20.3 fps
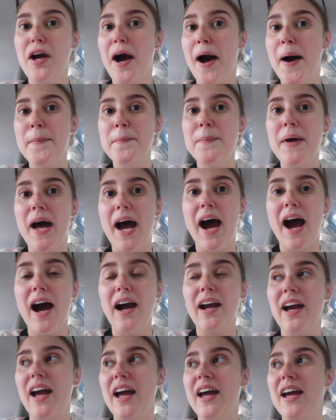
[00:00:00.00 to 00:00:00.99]
come
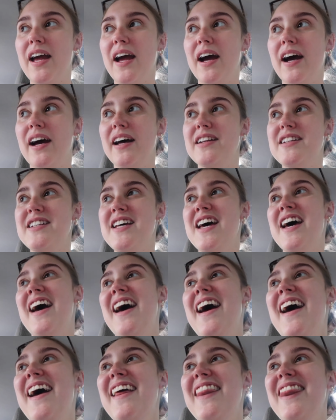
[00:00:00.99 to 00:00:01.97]
back, and
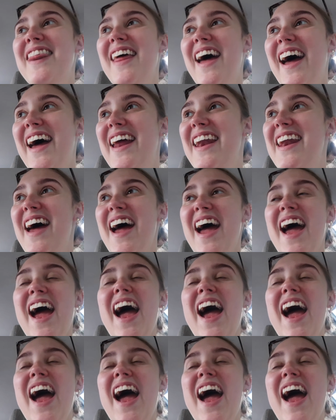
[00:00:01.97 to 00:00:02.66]
then